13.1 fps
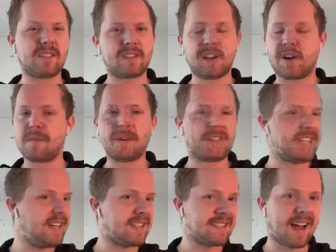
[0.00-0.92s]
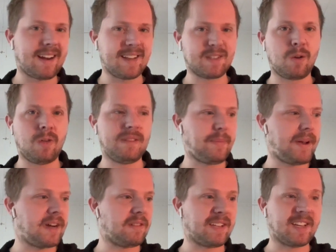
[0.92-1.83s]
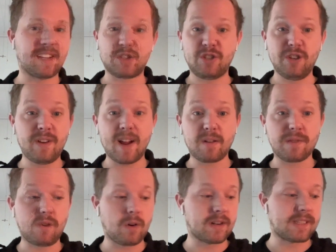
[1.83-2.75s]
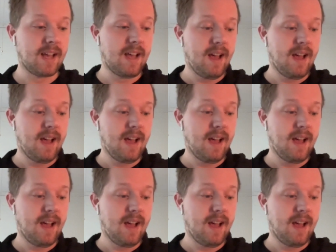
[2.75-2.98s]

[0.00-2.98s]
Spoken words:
Lautaro Martinez got his goal in the penalty kick shootout, of course,